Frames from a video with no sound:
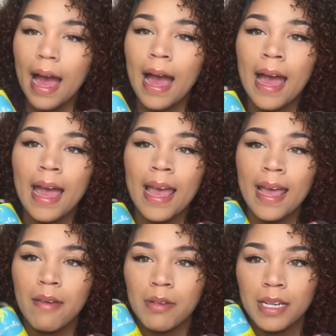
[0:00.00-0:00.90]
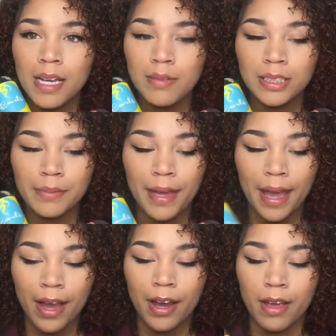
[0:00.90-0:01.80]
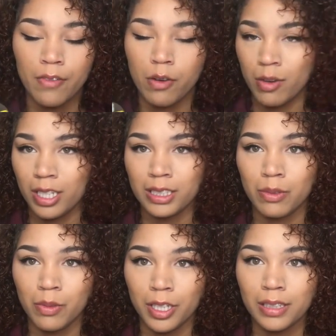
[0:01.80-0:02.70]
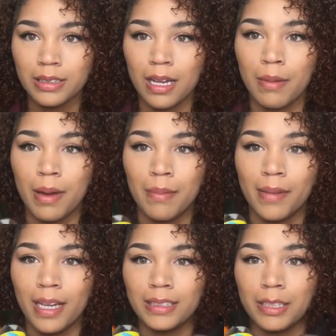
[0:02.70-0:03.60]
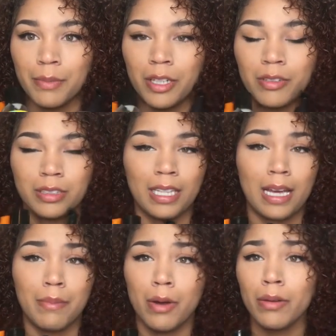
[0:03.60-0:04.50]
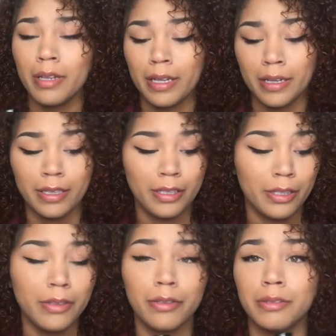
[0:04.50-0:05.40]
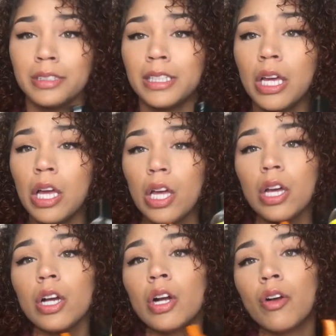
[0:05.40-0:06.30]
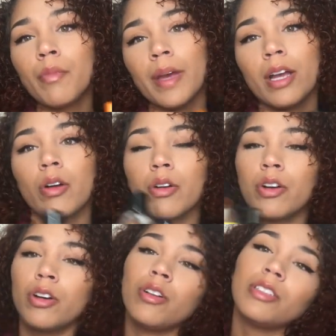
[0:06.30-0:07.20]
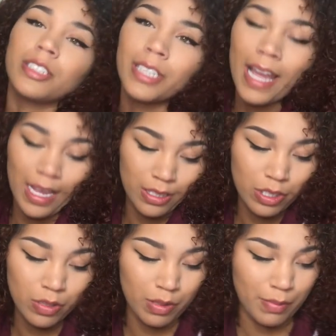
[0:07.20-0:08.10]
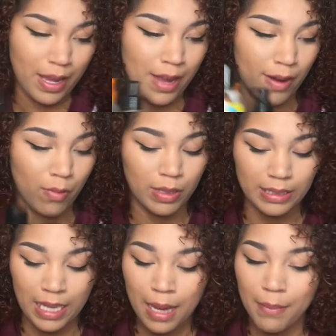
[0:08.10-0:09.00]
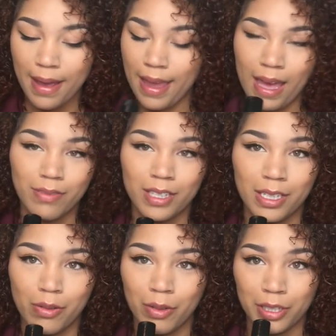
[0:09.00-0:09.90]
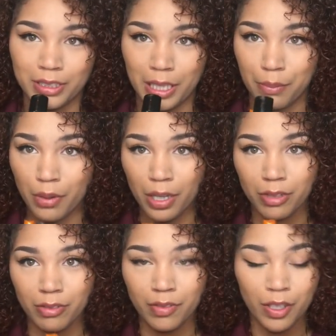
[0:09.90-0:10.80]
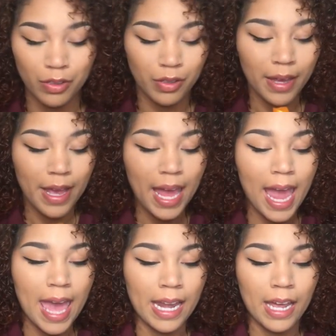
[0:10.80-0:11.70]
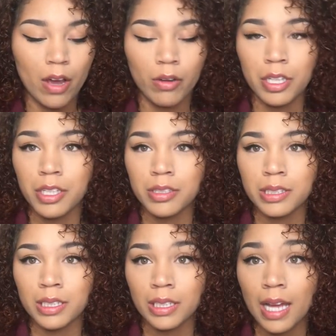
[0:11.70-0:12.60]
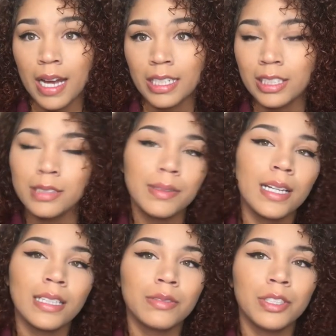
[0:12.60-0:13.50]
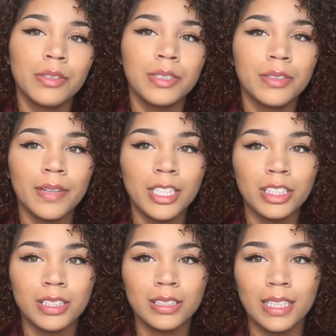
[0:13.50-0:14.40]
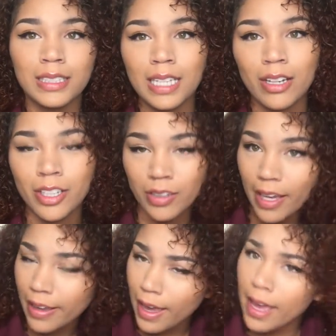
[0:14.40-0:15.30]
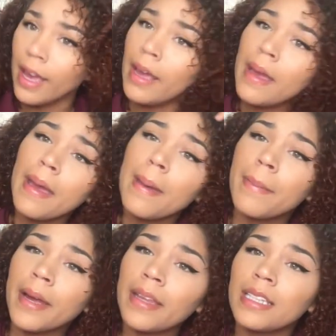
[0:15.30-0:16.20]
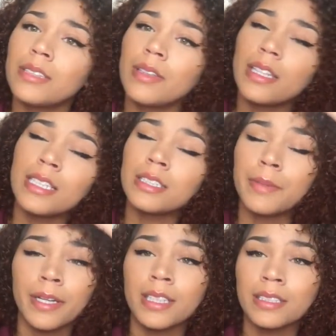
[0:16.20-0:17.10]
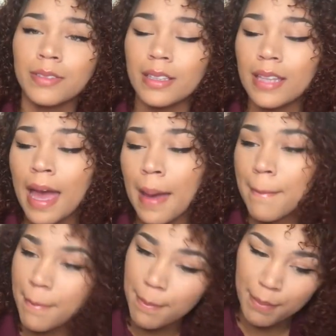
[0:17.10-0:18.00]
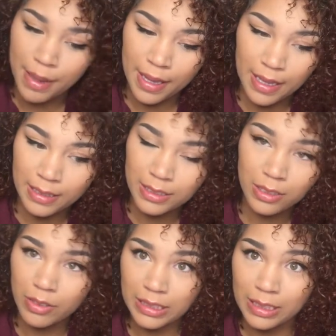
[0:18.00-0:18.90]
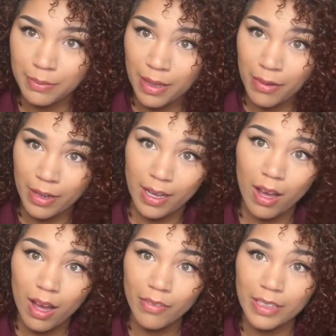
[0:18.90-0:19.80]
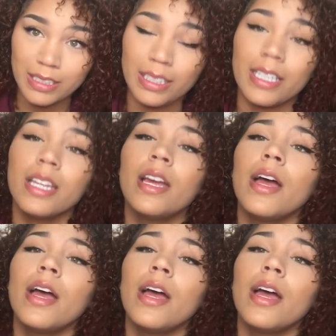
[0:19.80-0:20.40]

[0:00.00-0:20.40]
I, when it comes to my hair, if it works, it works. Um, I'm not somebody who's like, I'm only going to use Curl Maker, Curls, or Cantu in my hair at one time. I have done it where it's like product review, and I only use their line just because when you read directions, they tell you like, hey, pair this with this, pair this with that. But it doesn't always end up that way, obviously.